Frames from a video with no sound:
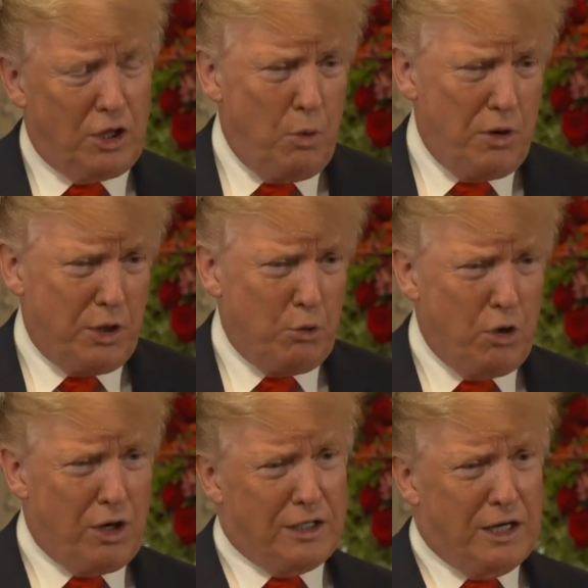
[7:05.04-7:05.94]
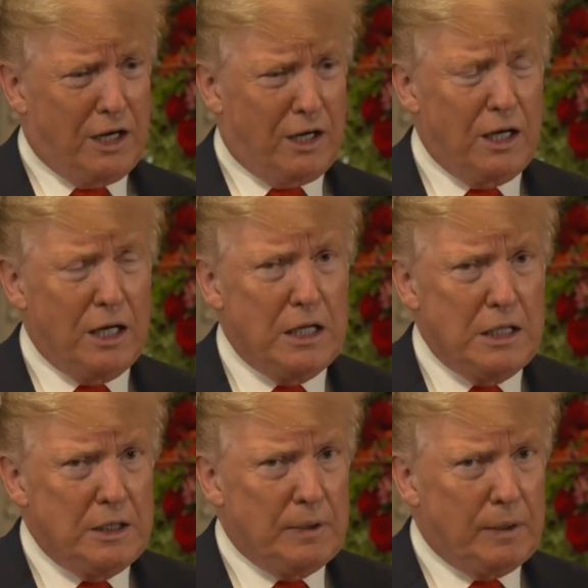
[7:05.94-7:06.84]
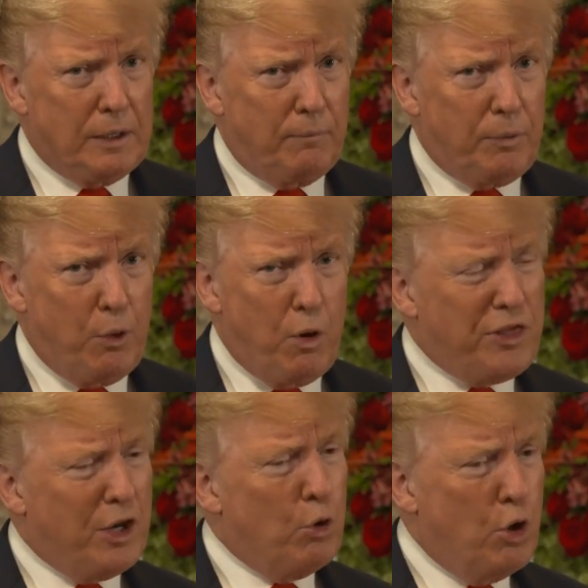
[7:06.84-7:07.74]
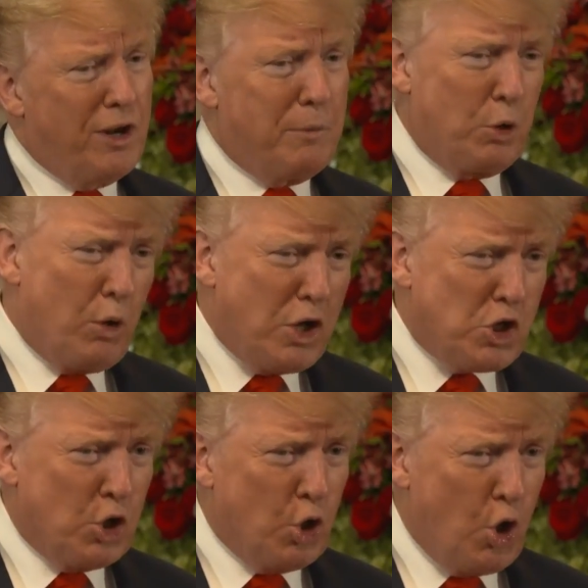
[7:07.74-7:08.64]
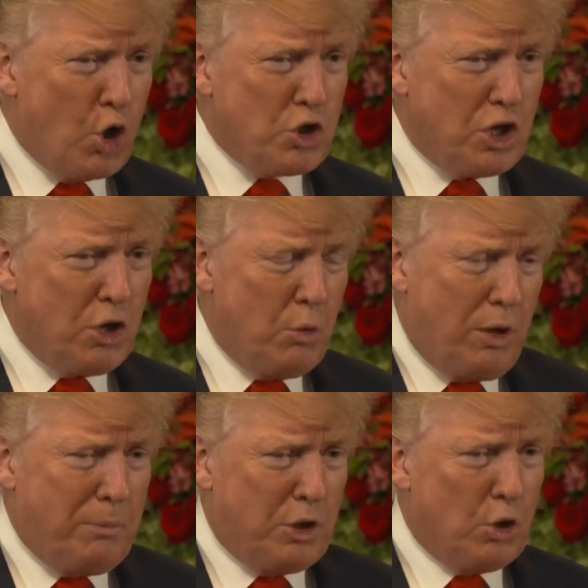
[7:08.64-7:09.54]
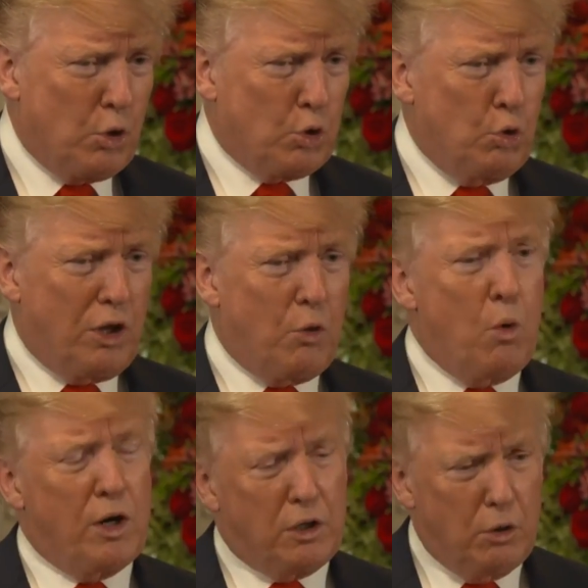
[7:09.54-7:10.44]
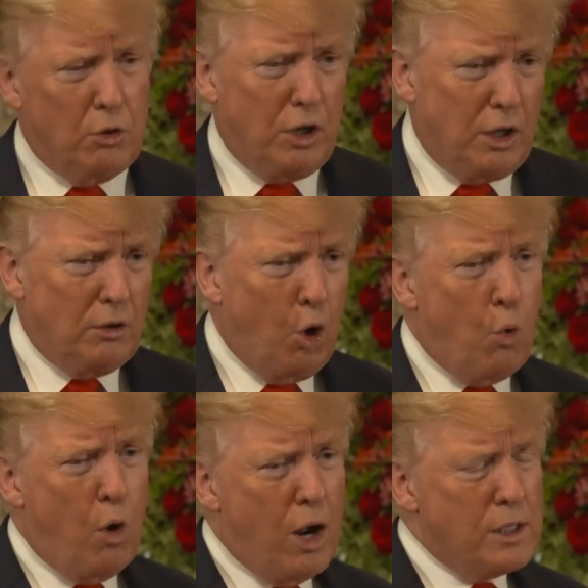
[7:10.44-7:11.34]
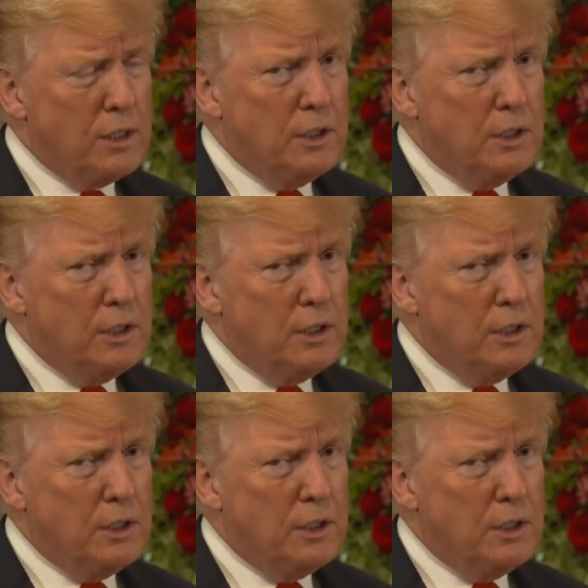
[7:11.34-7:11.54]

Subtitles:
They want their own identity. They want their own immigration laws. They don't want to be told who they want and who they don't want.